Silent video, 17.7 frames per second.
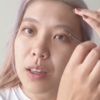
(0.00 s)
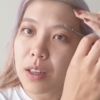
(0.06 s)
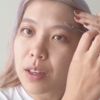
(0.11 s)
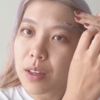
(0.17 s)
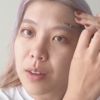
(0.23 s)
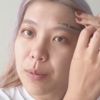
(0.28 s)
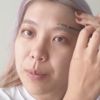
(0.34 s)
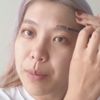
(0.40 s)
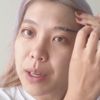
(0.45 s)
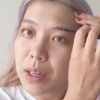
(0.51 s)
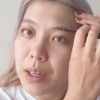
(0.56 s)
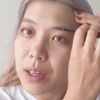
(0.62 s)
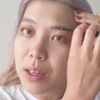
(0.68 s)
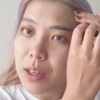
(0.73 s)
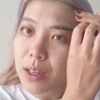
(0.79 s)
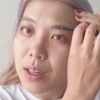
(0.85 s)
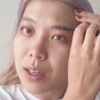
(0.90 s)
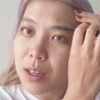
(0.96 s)
It
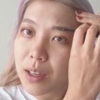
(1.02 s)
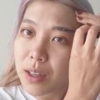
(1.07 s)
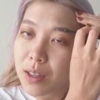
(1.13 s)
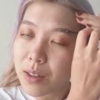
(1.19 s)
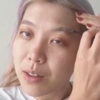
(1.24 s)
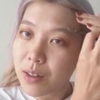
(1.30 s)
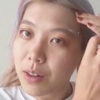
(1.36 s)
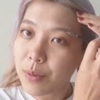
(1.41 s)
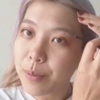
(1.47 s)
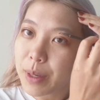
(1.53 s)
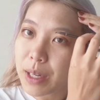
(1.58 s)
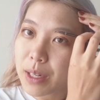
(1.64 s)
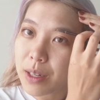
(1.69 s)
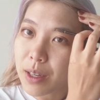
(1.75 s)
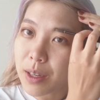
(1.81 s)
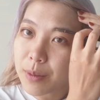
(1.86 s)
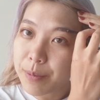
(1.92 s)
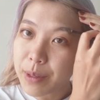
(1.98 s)
may or may
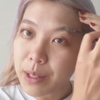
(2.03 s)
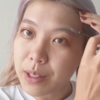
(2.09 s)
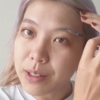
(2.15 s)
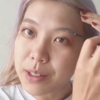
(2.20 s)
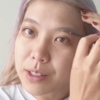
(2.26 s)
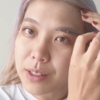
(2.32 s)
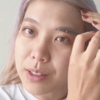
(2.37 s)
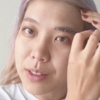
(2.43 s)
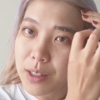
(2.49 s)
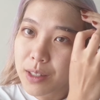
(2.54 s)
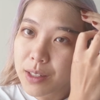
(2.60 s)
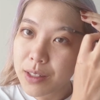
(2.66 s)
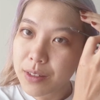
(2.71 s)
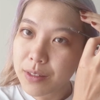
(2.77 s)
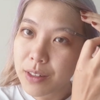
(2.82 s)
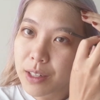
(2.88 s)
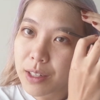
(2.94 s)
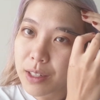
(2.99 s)
not be in
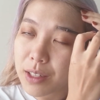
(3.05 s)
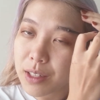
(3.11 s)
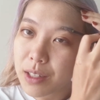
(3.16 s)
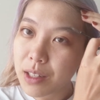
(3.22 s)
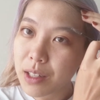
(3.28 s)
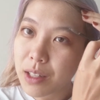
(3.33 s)
stores right now.